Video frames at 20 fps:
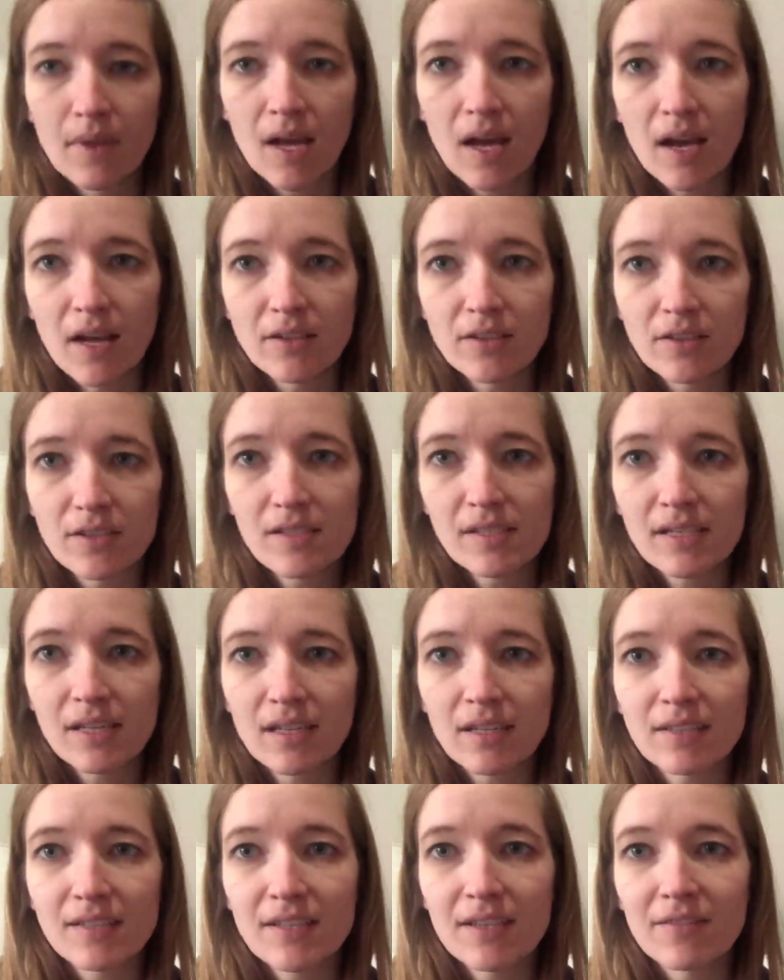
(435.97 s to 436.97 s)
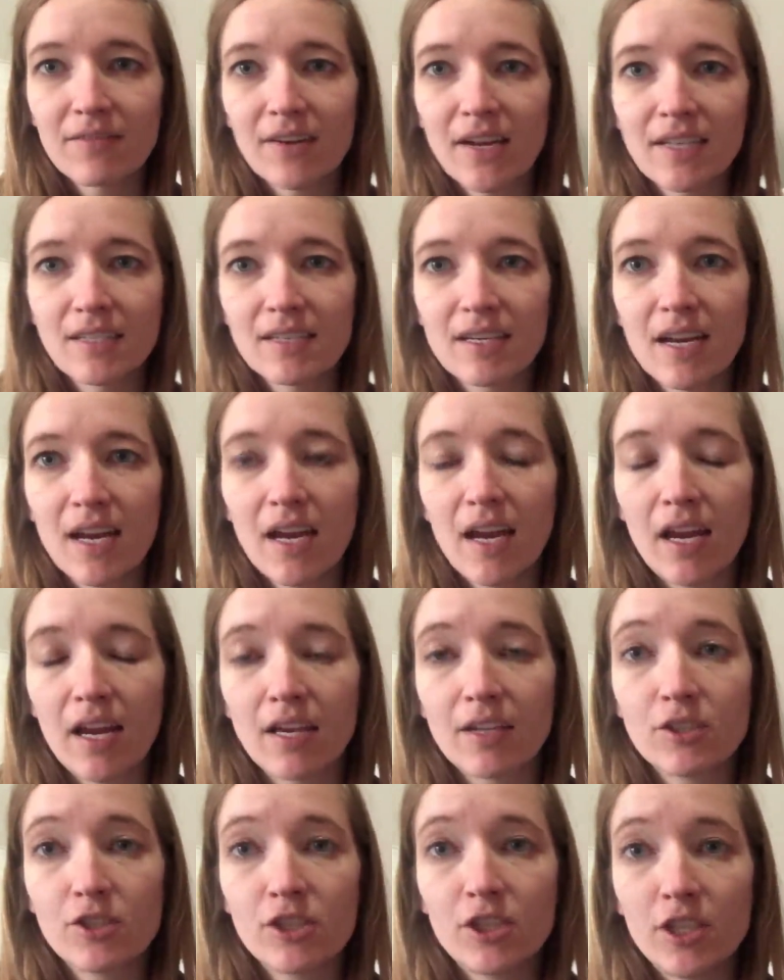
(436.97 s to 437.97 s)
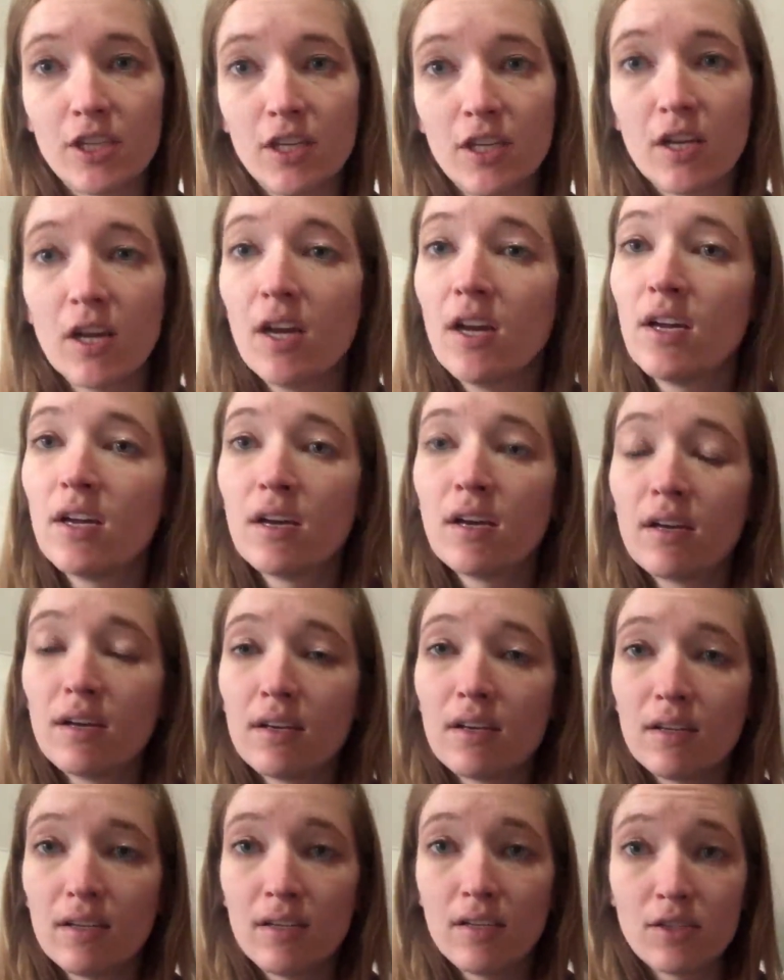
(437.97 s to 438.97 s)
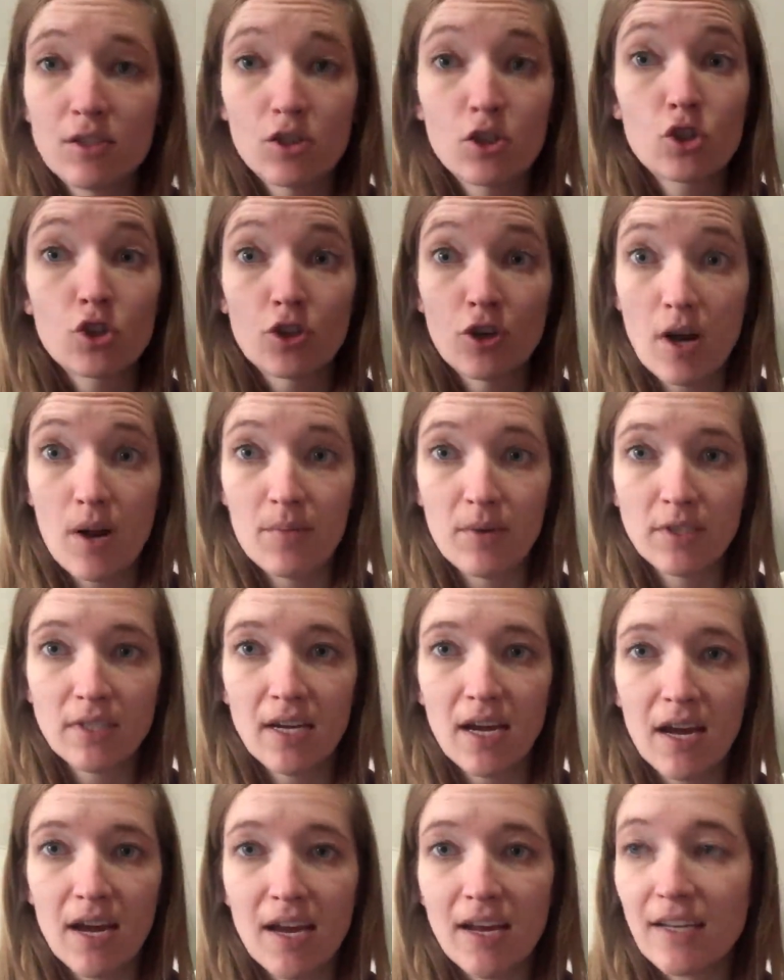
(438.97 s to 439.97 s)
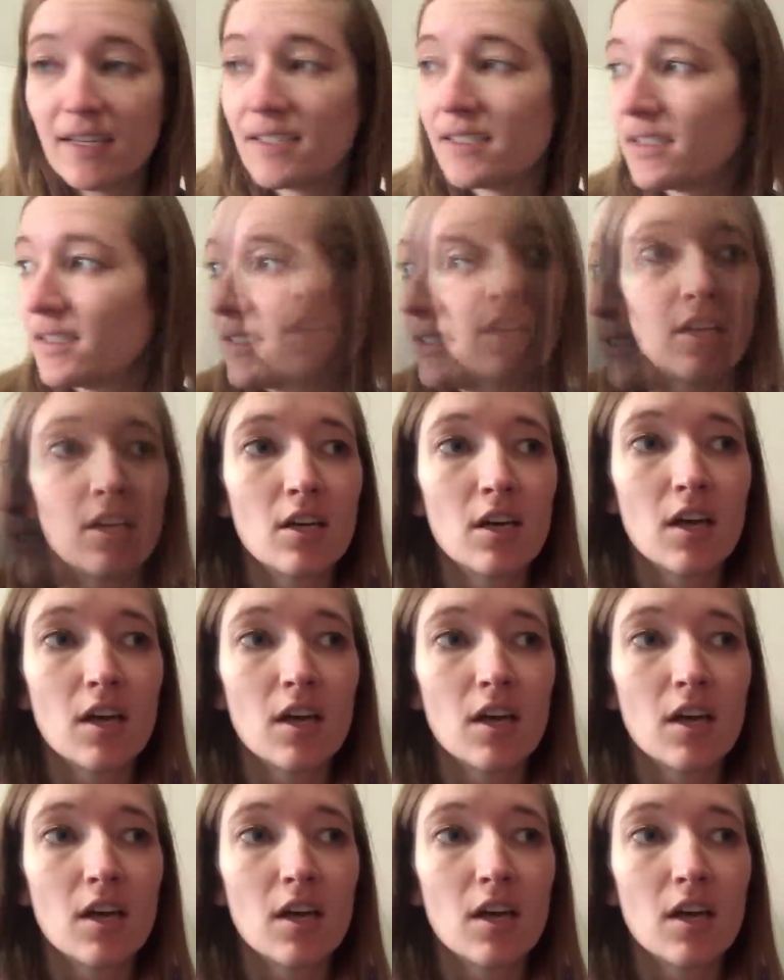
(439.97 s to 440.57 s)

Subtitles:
I took Stella to the vet today and she is traumatized.